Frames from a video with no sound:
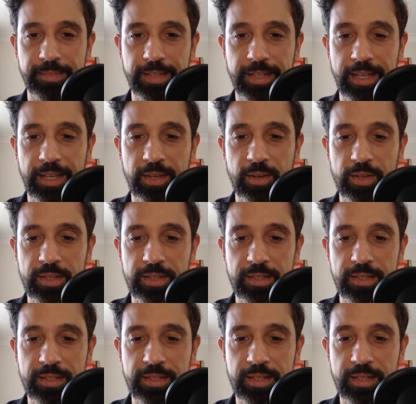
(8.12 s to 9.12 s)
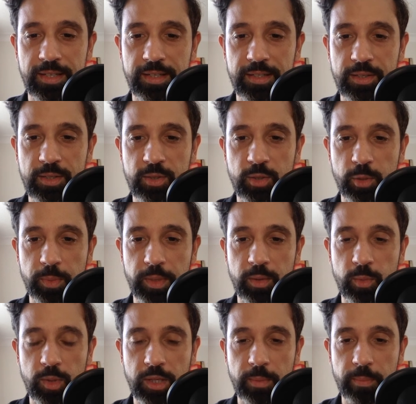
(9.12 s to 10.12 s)
Hey guys, it's Stockpad.
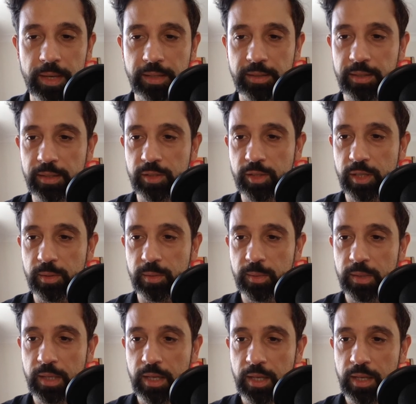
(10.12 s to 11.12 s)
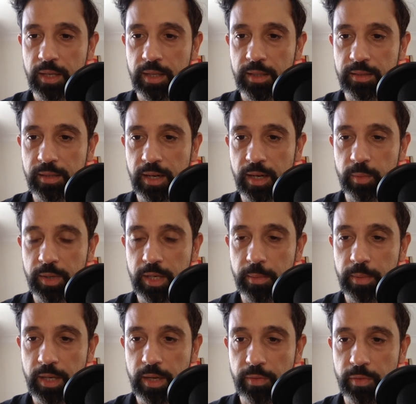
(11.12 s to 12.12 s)
Welcome back to the channel. Today we're going to
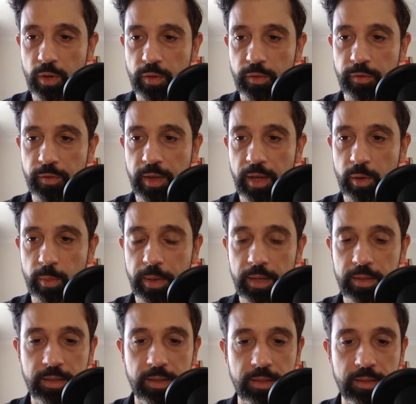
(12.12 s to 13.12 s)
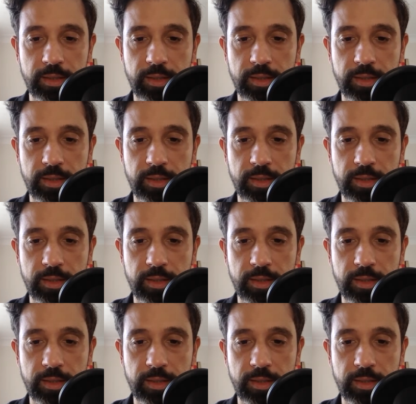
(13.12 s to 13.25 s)
be covering off AquaBounty, ticker